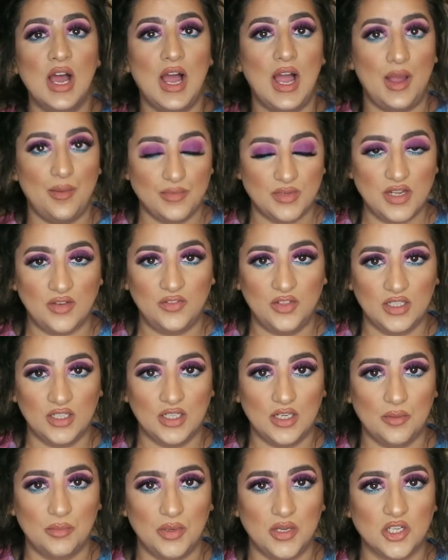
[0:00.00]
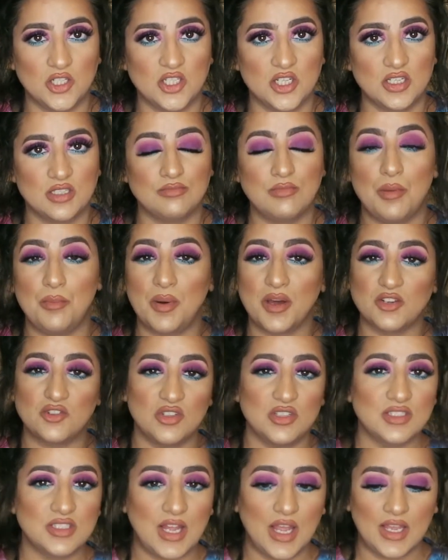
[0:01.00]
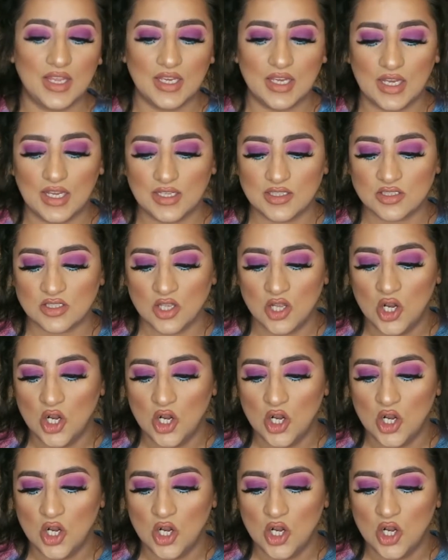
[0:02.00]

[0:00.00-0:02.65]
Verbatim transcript: I'm definitely going to purchase. My battery is dying guys